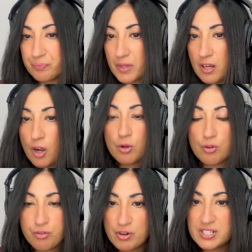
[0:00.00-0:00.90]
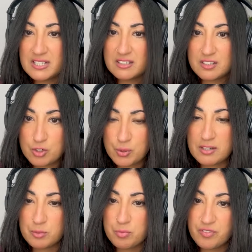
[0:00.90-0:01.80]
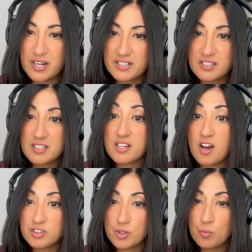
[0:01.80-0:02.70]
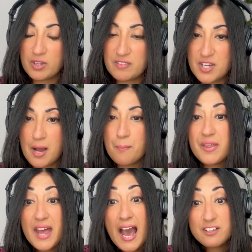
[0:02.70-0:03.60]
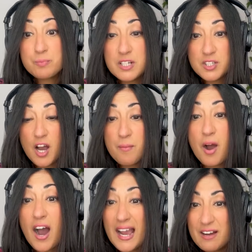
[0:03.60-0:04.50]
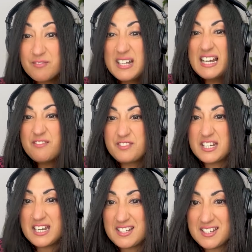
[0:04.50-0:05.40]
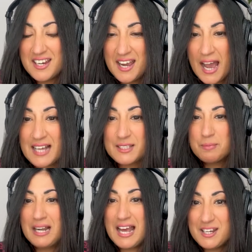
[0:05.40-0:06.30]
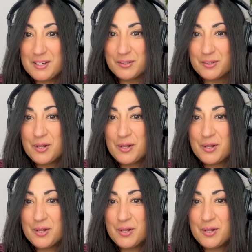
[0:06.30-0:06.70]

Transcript: local authorities and social housing providers to task on what they've done. But there has been a time, I have lived it as a millennial,